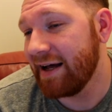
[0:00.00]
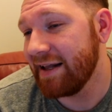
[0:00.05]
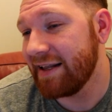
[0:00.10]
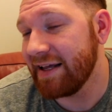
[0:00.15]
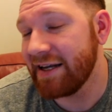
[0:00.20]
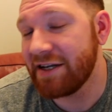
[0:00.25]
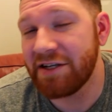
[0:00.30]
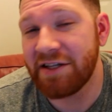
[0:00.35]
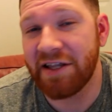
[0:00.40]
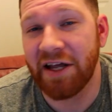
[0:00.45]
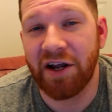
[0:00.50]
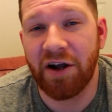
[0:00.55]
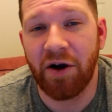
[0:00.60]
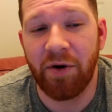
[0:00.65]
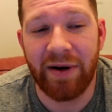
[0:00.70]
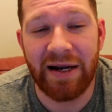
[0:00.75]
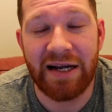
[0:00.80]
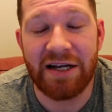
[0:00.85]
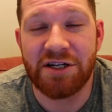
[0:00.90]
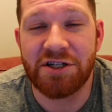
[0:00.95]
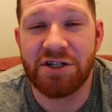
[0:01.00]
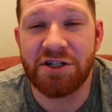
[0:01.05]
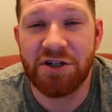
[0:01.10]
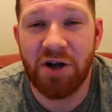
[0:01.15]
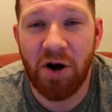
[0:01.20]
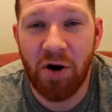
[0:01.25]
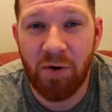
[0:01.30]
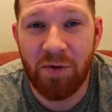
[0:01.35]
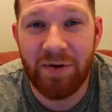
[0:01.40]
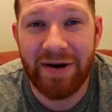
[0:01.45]
They're going in
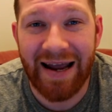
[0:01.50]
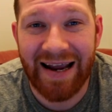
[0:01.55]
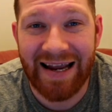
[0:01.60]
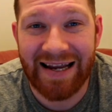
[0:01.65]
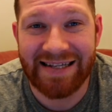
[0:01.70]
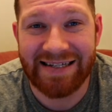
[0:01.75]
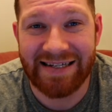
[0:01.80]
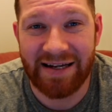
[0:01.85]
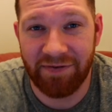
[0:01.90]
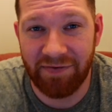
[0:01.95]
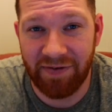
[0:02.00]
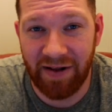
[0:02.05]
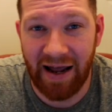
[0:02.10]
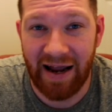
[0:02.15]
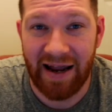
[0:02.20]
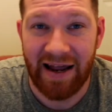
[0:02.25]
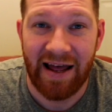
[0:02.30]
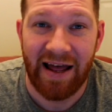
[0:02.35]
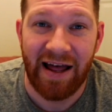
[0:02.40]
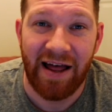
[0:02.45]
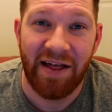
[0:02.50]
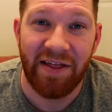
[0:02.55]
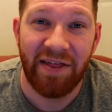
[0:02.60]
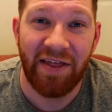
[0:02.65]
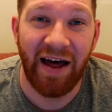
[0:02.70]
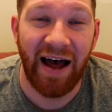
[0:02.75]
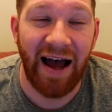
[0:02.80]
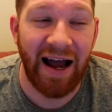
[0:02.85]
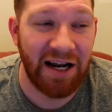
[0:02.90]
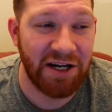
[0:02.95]
so negatively
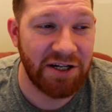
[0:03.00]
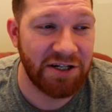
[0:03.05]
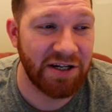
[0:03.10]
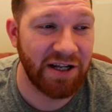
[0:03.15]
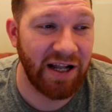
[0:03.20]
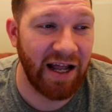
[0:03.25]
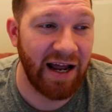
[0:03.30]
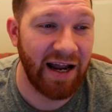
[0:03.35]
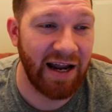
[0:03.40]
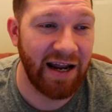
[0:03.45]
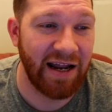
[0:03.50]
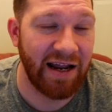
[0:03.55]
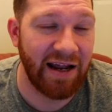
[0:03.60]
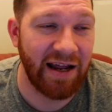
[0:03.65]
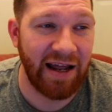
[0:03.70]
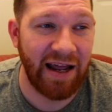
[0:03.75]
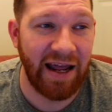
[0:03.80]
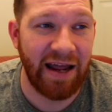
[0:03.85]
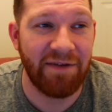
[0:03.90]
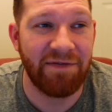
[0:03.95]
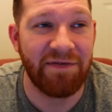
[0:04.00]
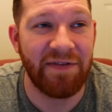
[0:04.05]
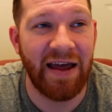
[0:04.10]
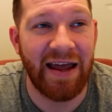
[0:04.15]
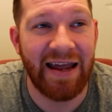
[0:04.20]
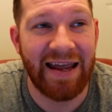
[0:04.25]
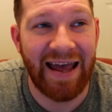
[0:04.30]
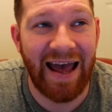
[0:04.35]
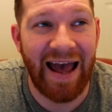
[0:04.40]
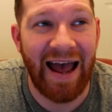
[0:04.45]
that actually, if
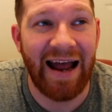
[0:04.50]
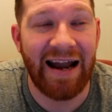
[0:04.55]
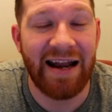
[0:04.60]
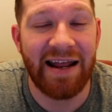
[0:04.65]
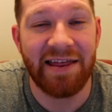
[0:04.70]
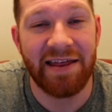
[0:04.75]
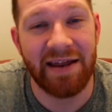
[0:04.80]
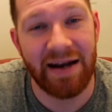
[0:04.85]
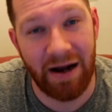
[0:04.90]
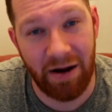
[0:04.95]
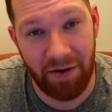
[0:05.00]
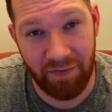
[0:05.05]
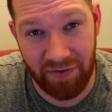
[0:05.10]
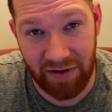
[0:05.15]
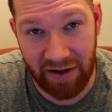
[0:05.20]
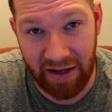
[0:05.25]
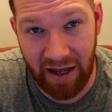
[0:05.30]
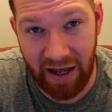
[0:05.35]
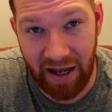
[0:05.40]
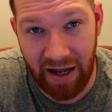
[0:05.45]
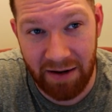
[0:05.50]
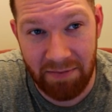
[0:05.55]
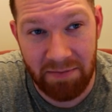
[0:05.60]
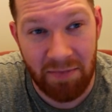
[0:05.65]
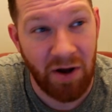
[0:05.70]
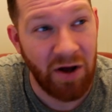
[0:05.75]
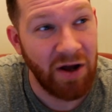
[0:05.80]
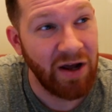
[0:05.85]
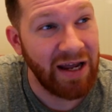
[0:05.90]
they get anything out of the game,